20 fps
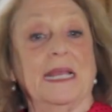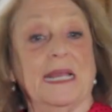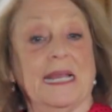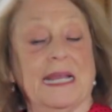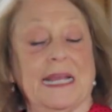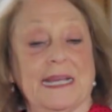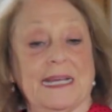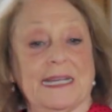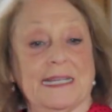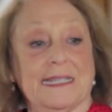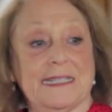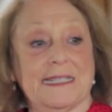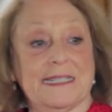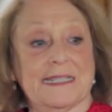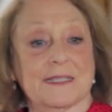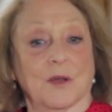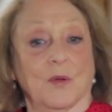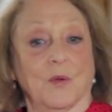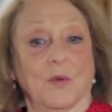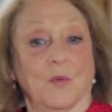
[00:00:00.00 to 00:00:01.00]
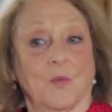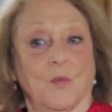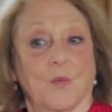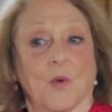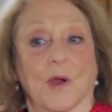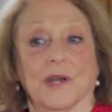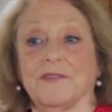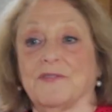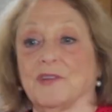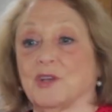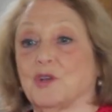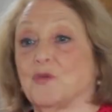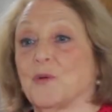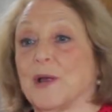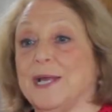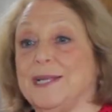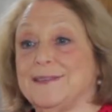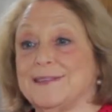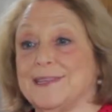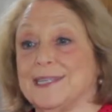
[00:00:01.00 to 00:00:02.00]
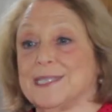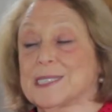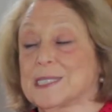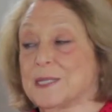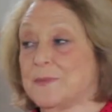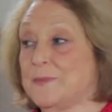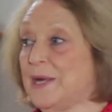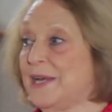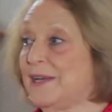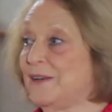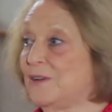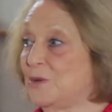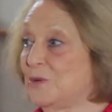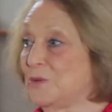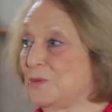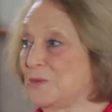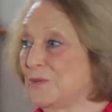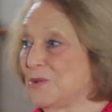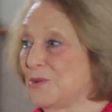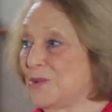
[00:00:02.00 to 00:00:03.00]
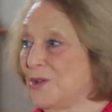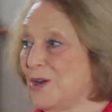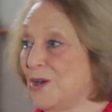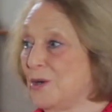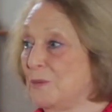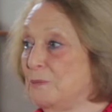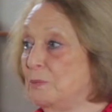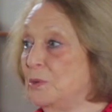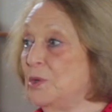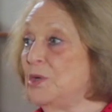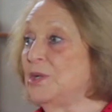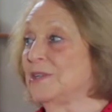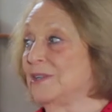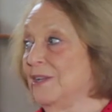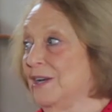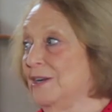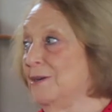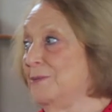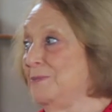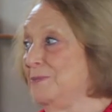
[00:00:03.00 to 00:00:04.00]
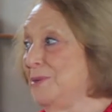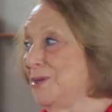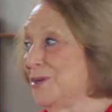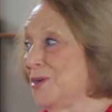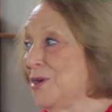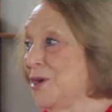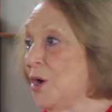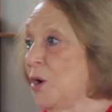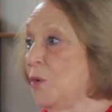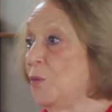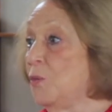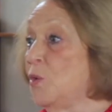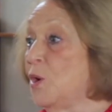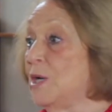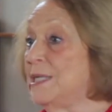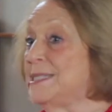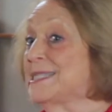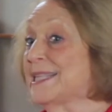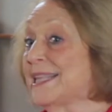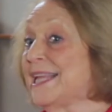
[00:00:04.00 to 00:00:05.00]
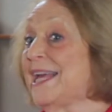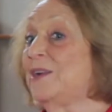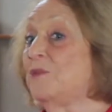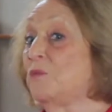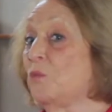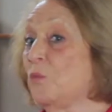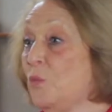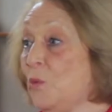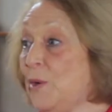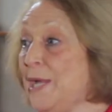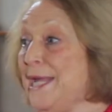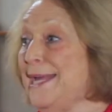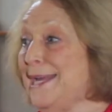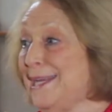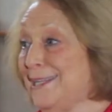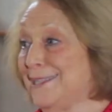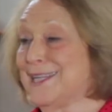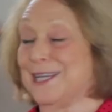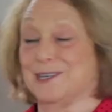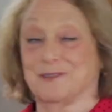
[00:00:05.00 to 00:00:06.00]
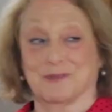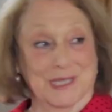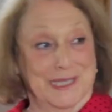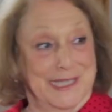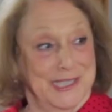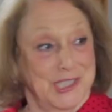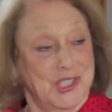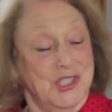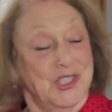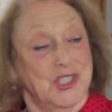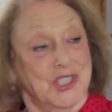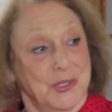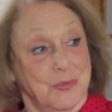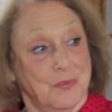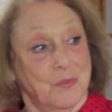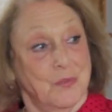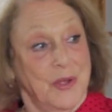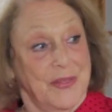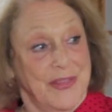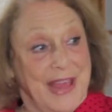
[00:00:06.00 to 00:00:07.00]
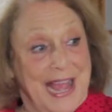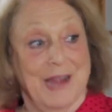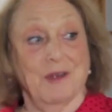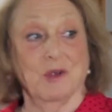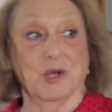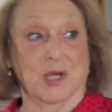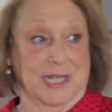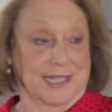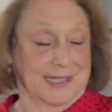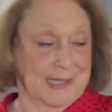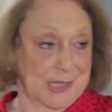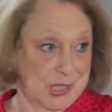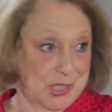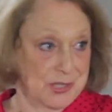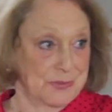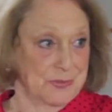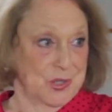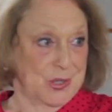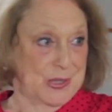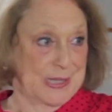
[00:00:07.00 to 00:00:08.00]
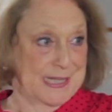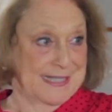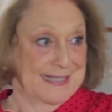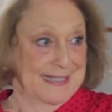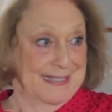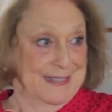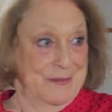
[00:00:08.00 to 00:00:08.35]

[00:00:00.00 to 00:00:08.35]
And one of the great things about a book club was that we had that relationship with our customers.